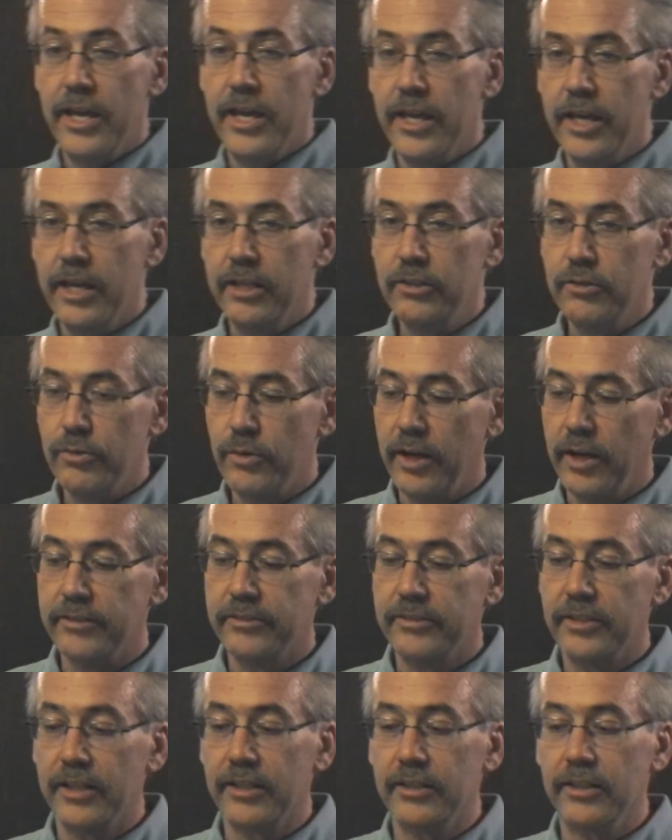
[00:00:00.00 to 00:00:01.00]

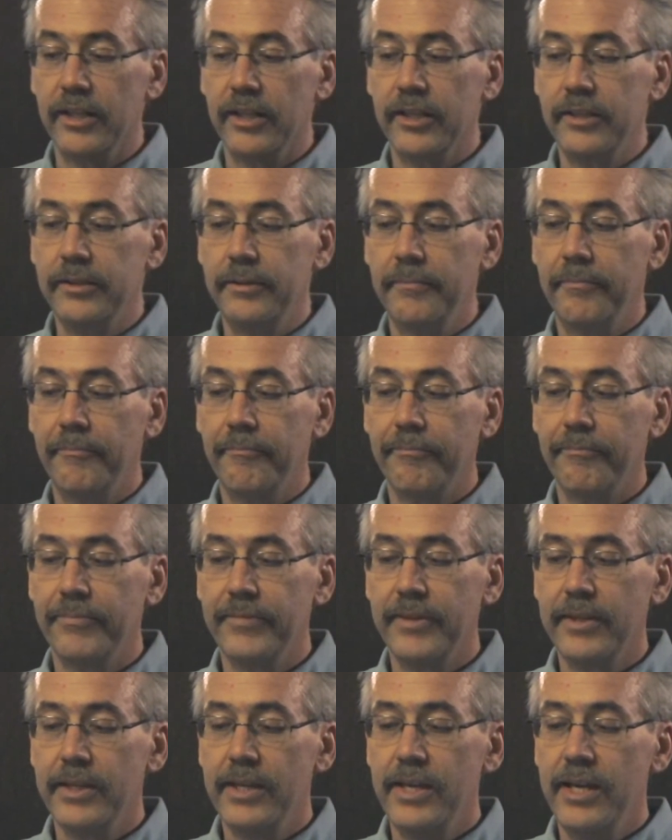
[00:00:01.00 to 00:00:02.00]
Interestingly,
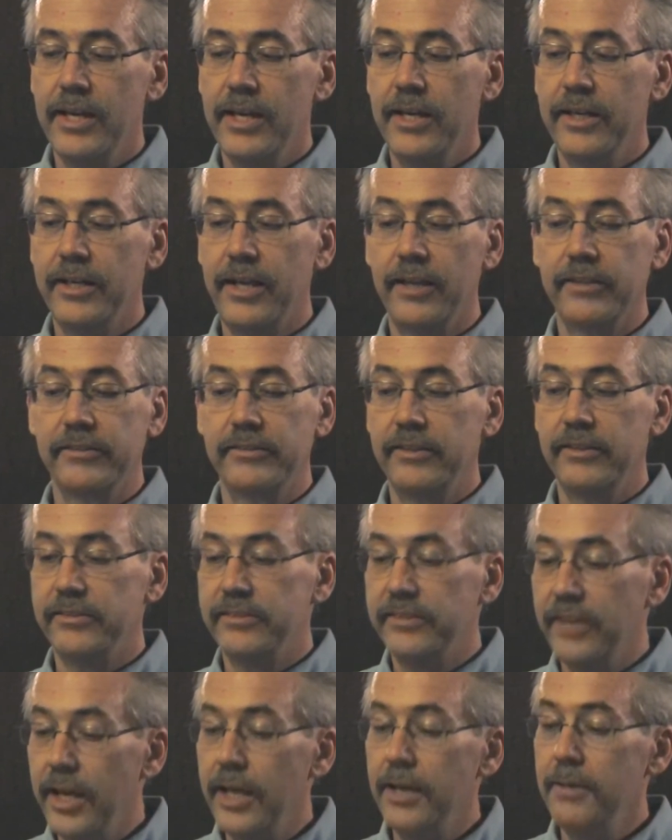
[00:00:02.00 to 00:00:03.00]
it has the
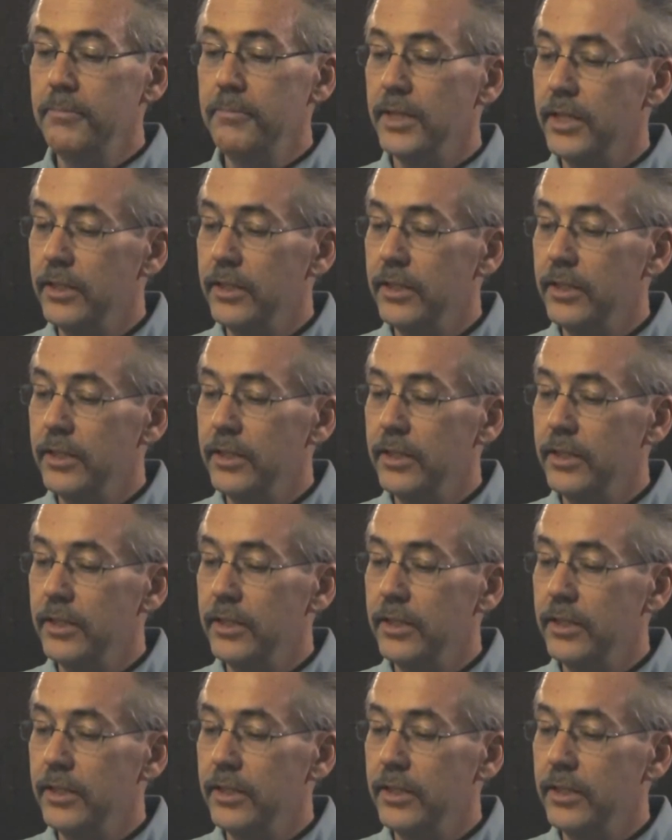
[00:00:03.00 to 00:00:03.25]
same